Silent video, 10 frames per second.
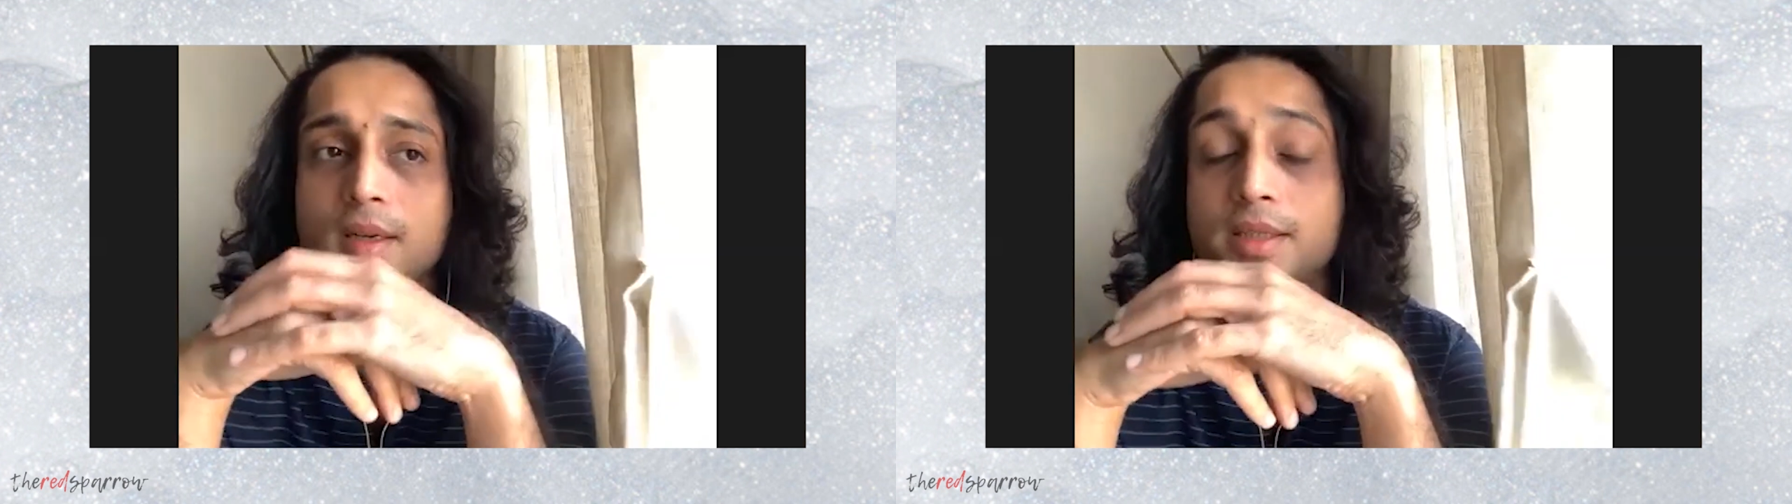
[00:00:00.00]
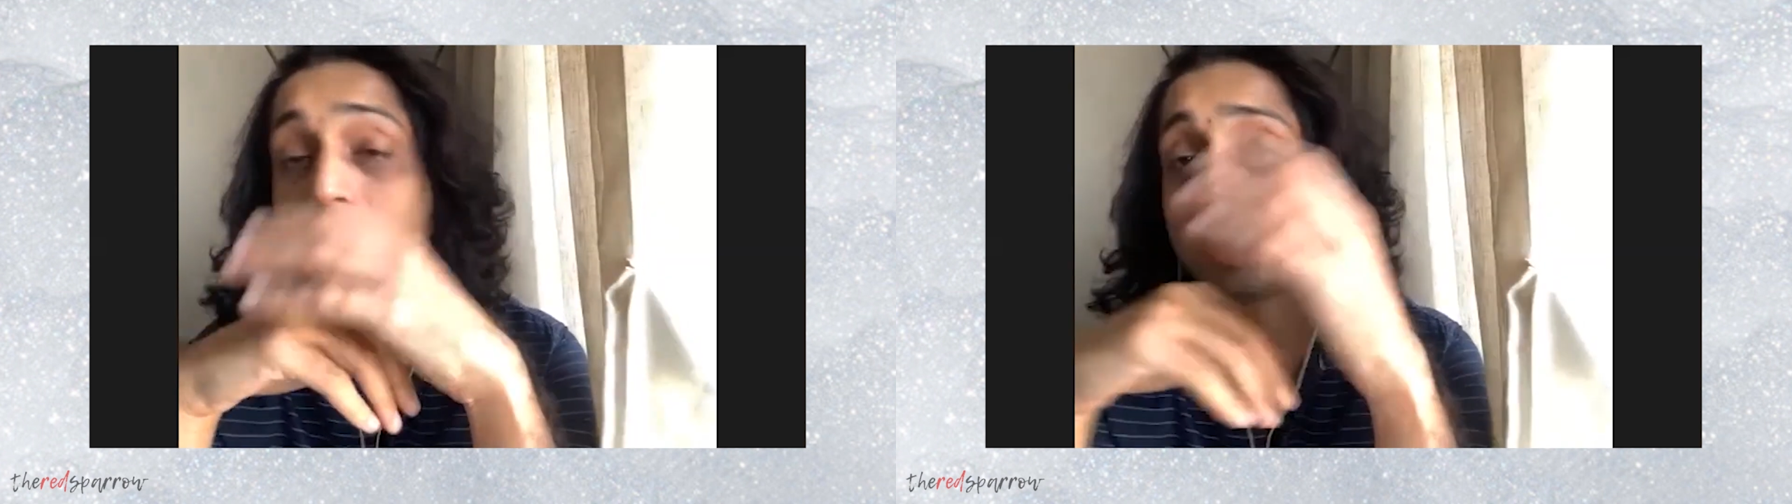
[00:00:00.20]

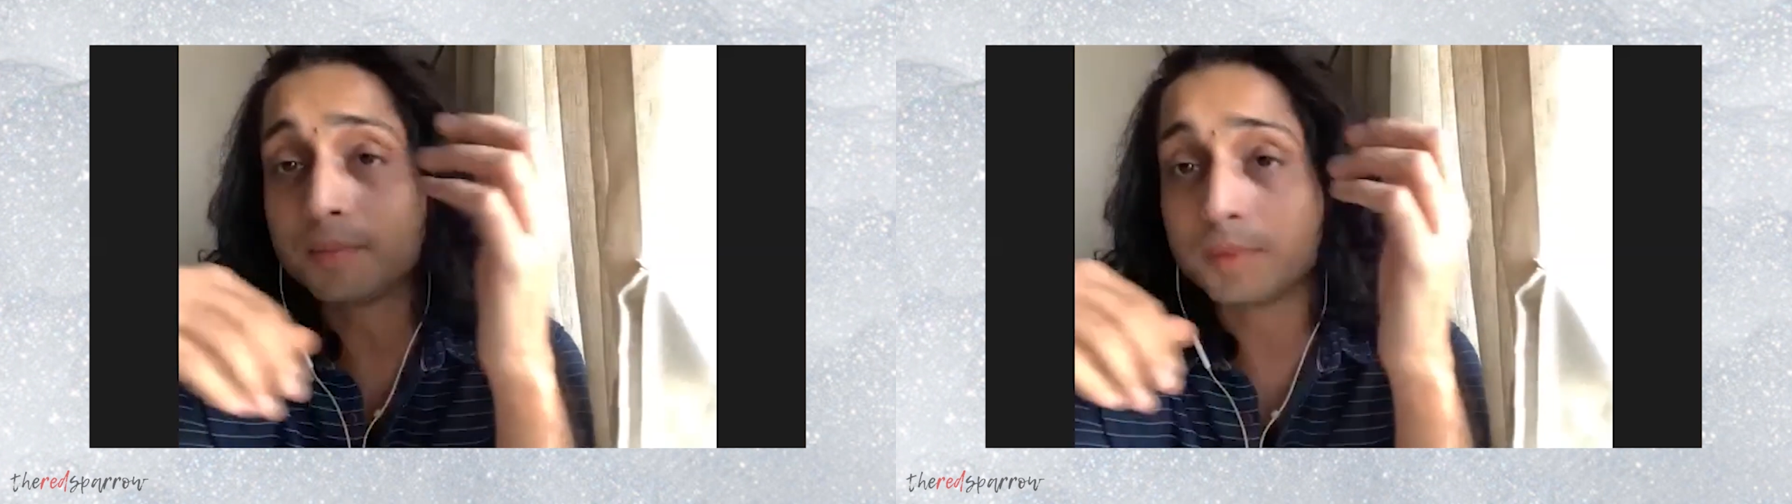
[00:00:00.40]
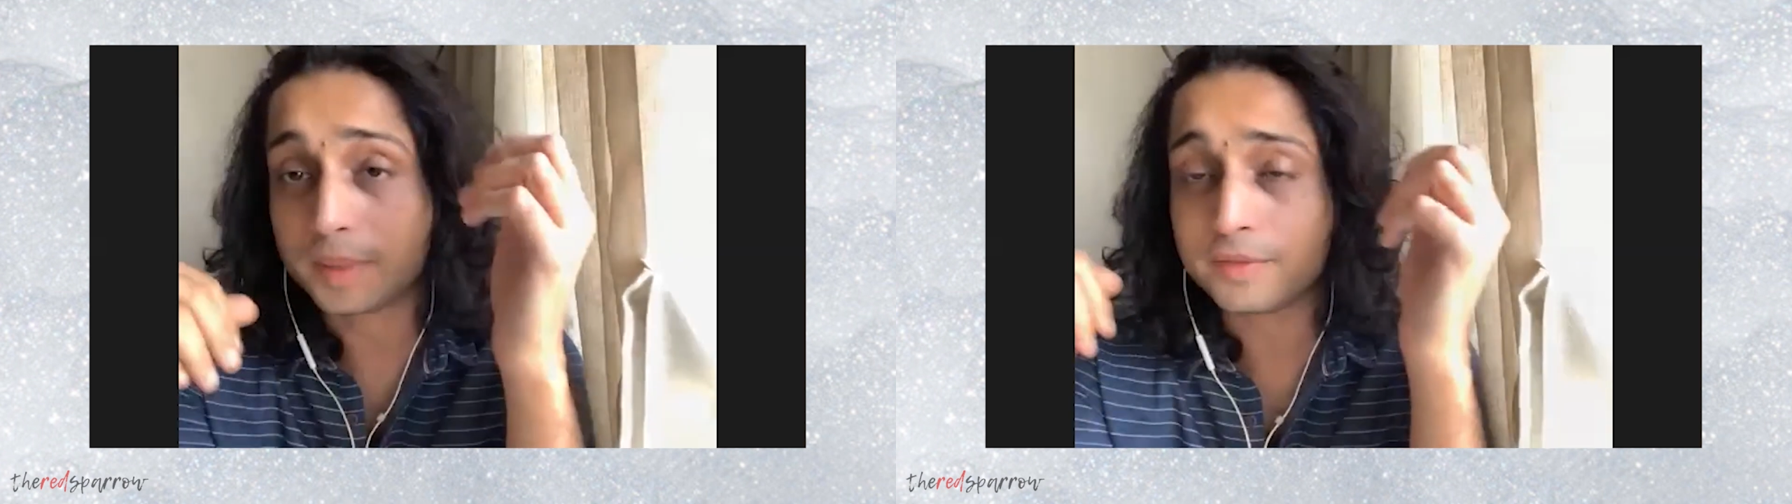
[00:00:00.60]
I still
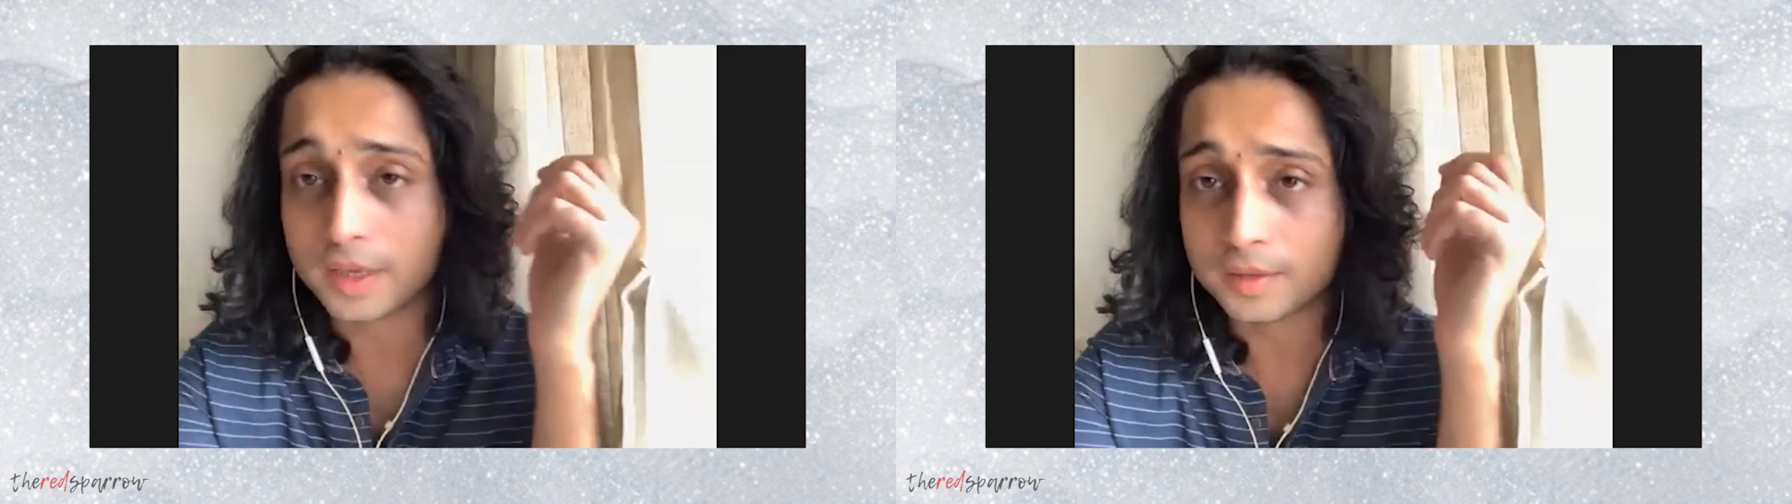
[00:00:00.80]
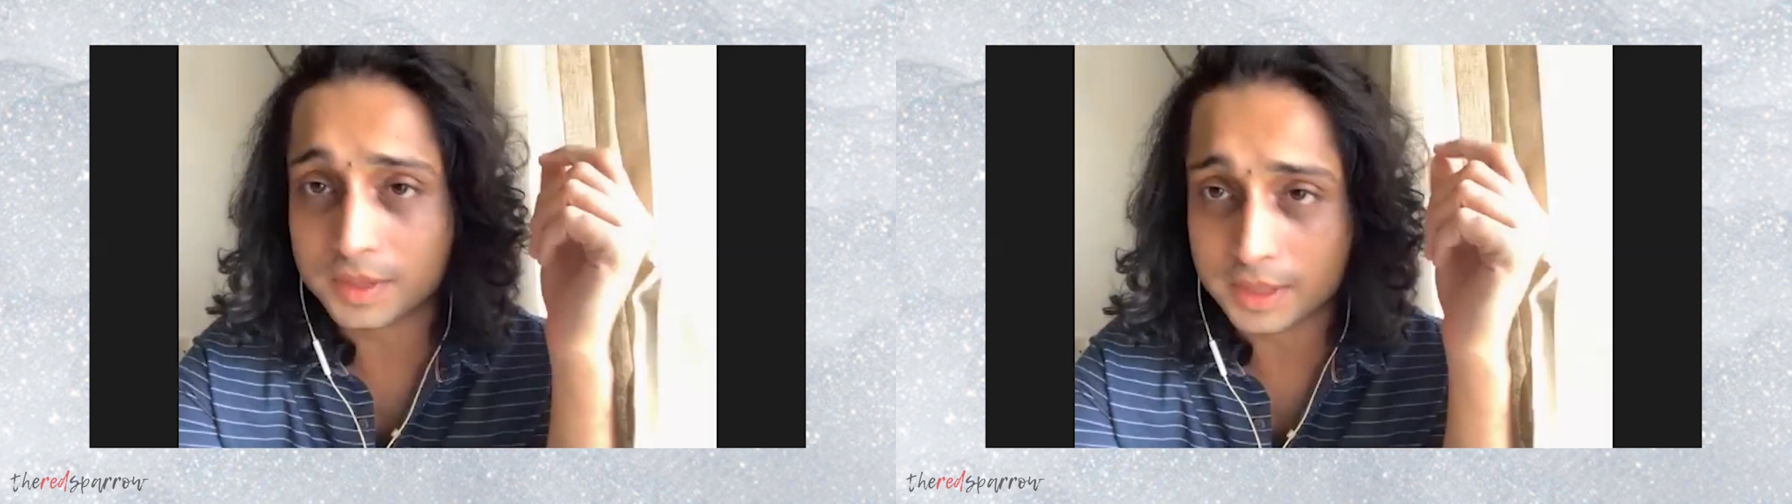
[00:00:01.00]
am a big
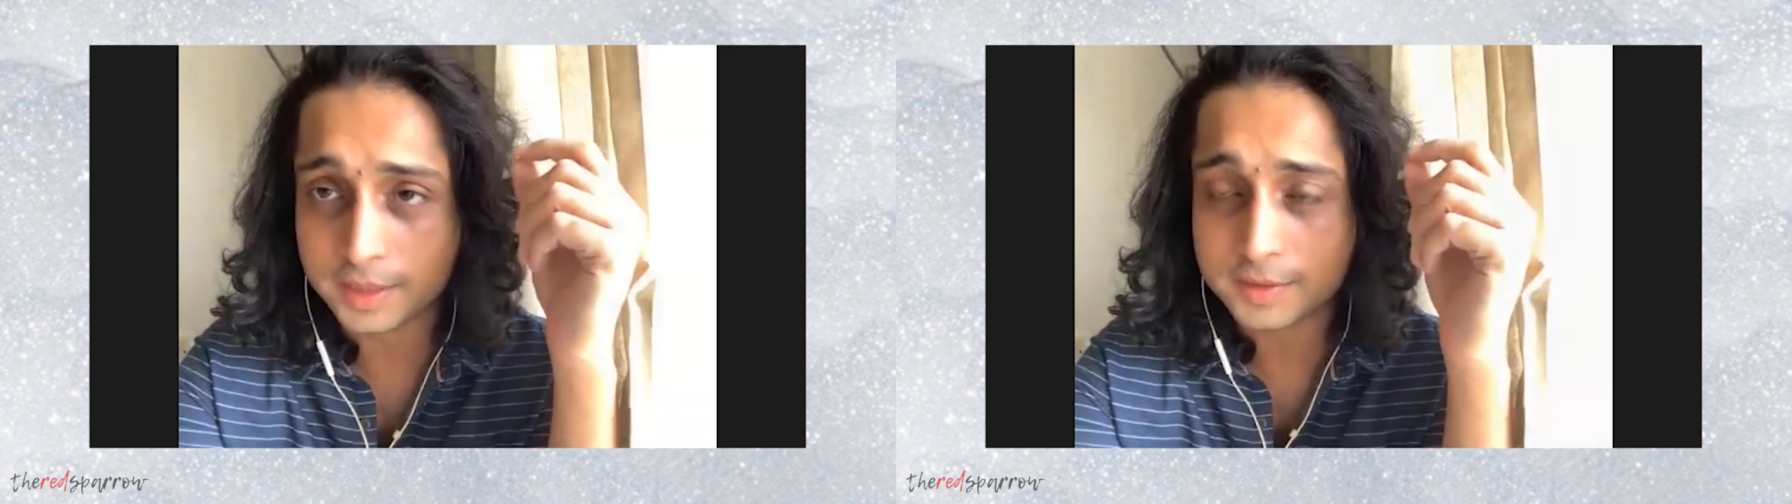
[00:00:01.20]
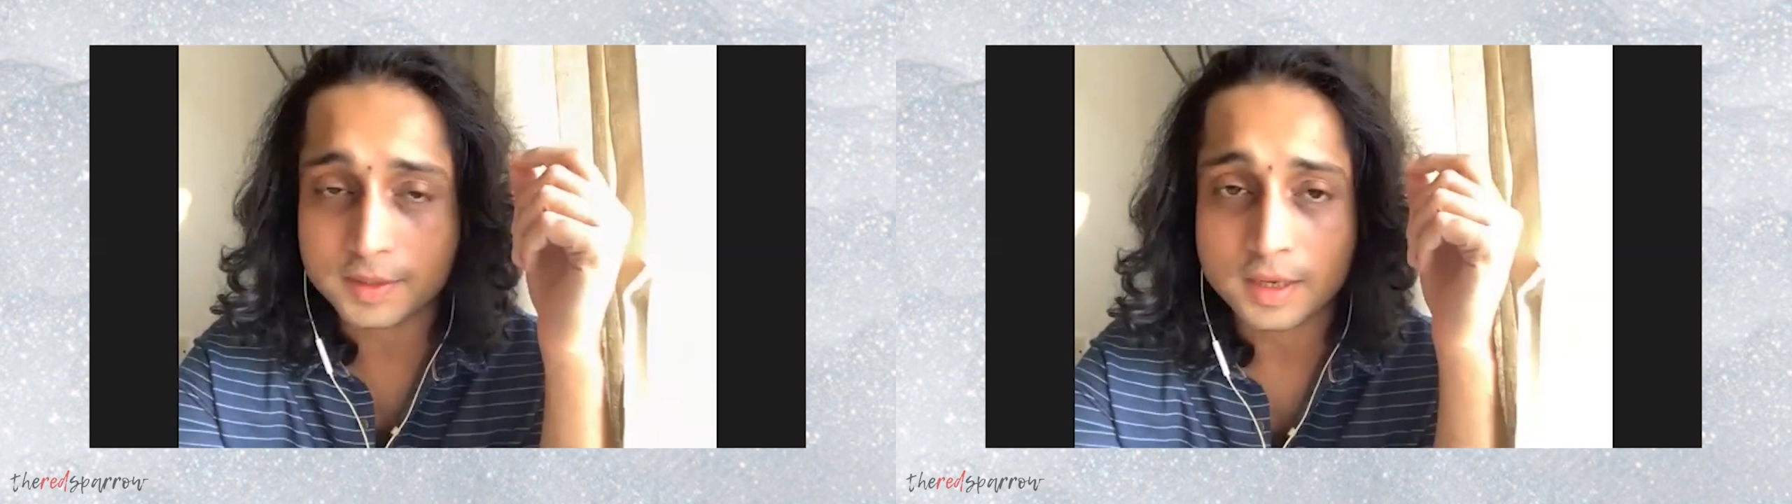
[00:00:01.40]
fan of
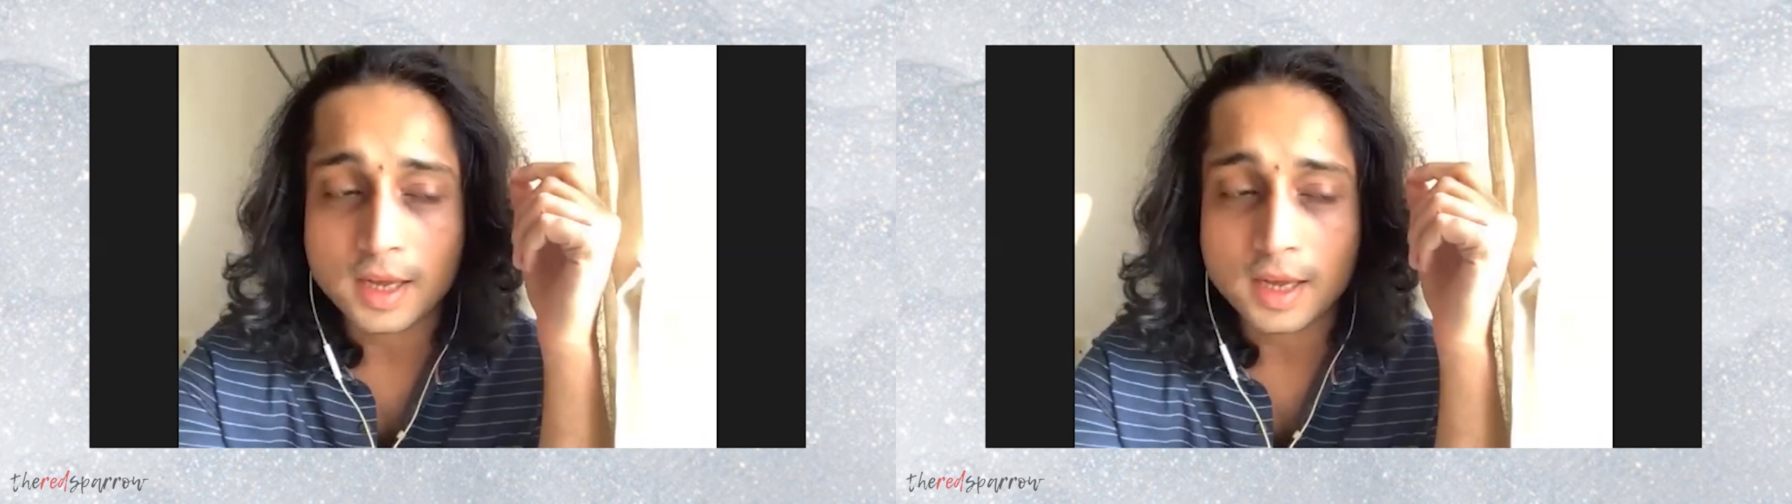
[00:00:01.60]
Sting,